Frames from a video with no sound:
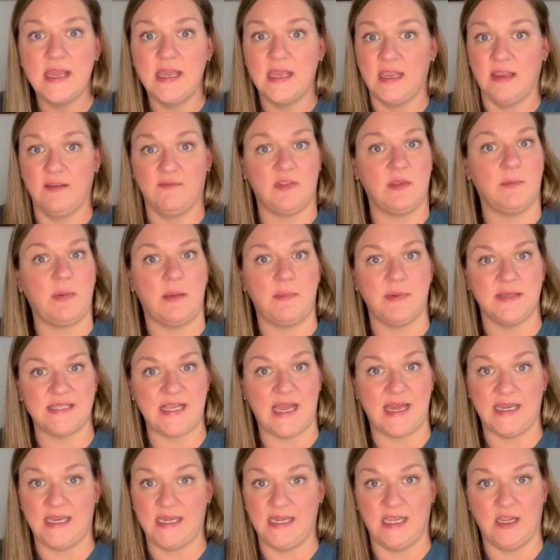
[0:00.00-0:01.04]
if the baby's
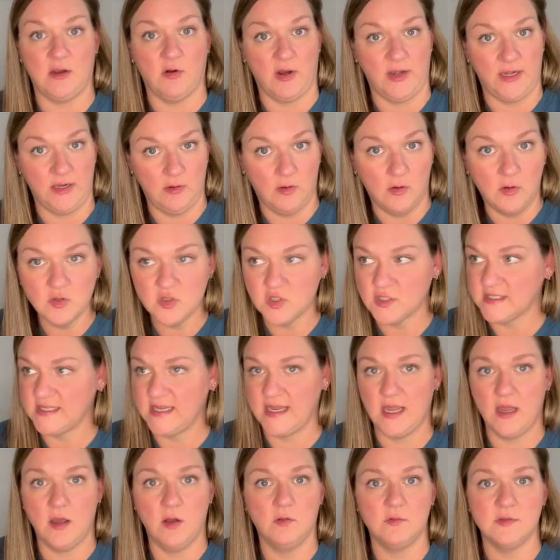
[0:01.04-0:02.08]
had any cranial
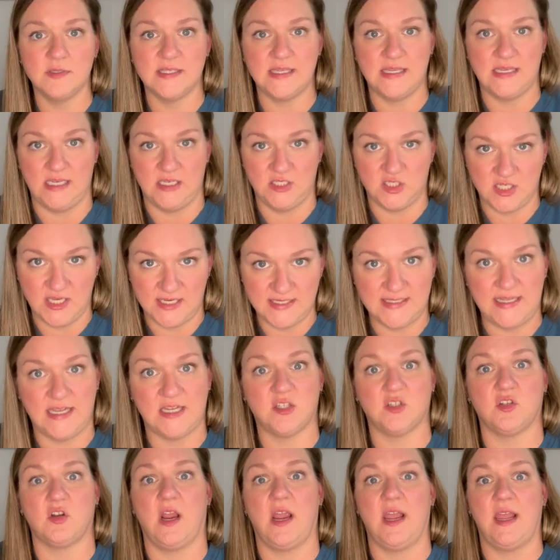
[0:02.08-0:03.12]
ultrasounds, any chest
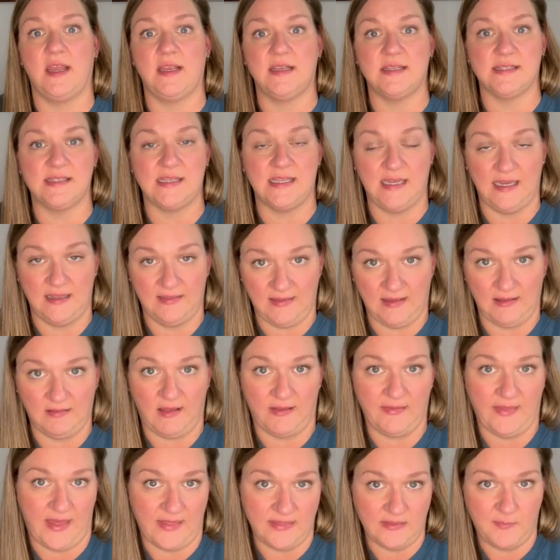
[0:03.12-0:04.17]
x-rays, anything
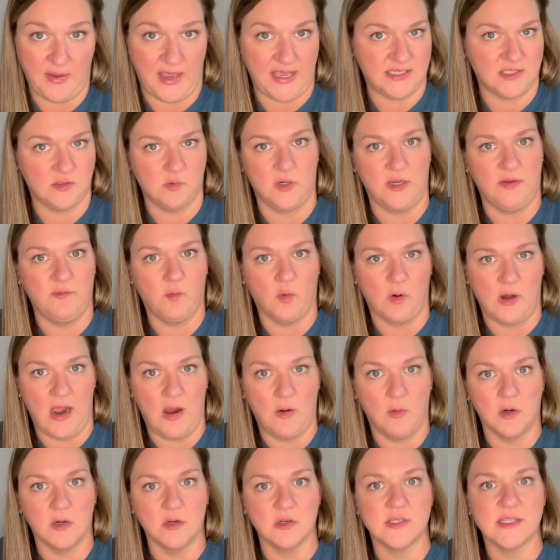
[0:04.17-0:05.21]
like that in the past 24
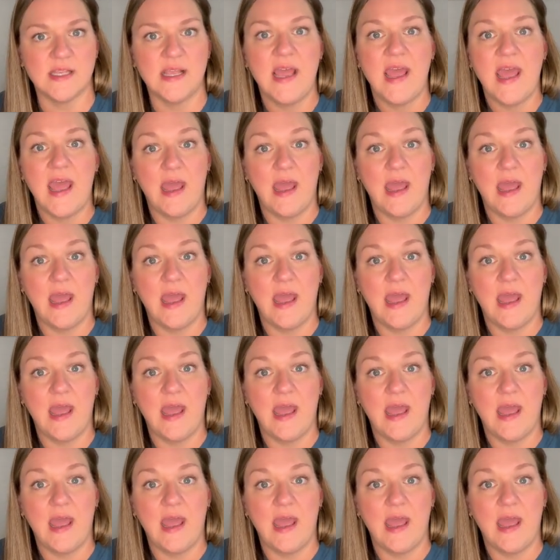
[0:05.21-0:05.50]
hours,